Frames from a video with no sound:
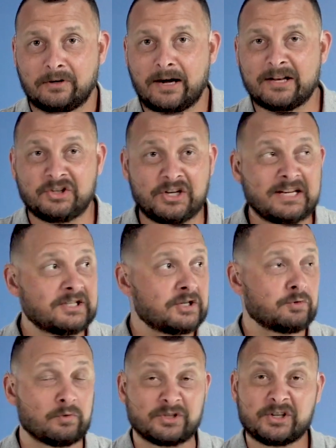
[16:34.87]
Right?
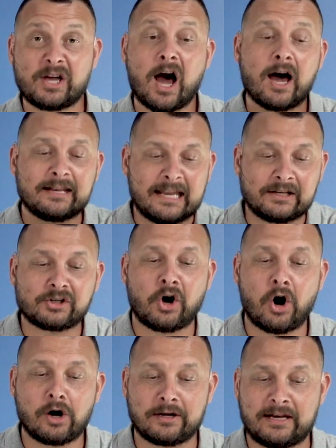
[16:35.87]
Jesus was God
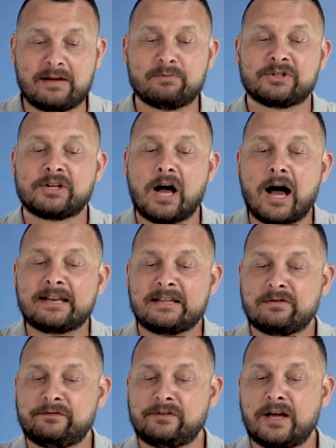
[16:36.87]
incarnate. He was God
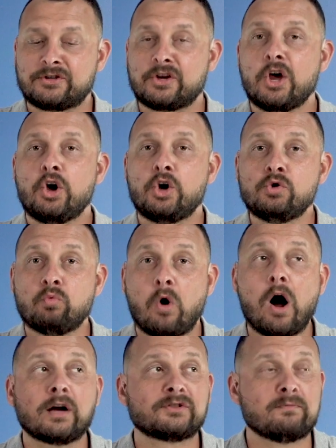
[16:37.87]
in the flesh who
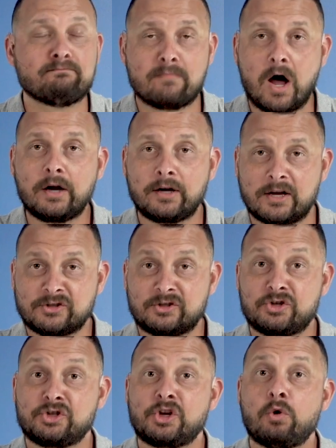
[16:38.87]
walked among us
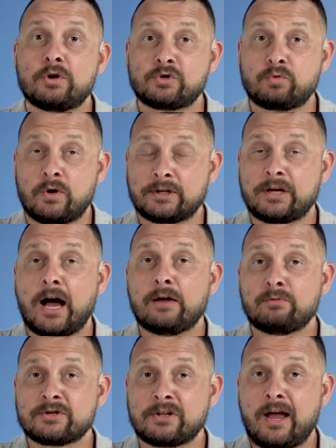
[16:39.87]
to show us what God
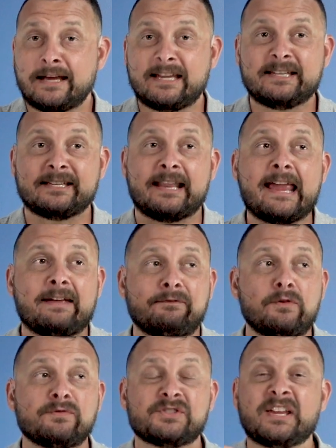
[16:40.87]
was like. He said, "Hey, if
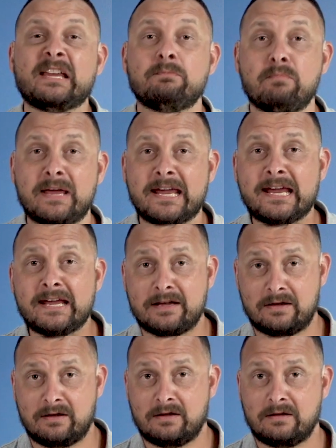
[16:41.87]
you've seen me,
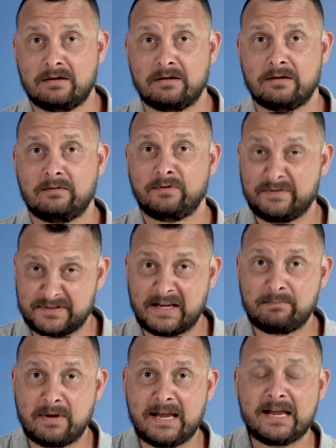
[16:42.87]
if you've
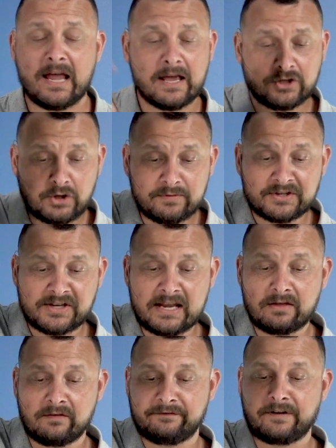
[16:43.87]
seen me, you've
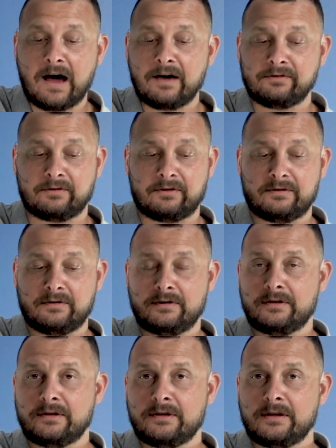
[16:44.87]
seen the Father."
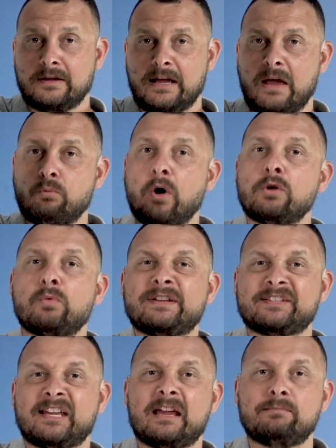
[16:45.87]
And what do we
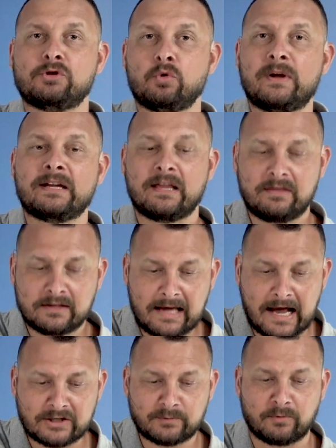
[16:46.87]
see him doing in the
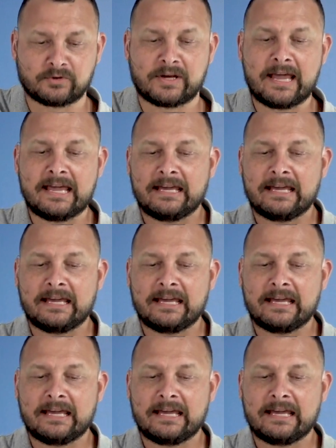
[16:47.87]
Gospels?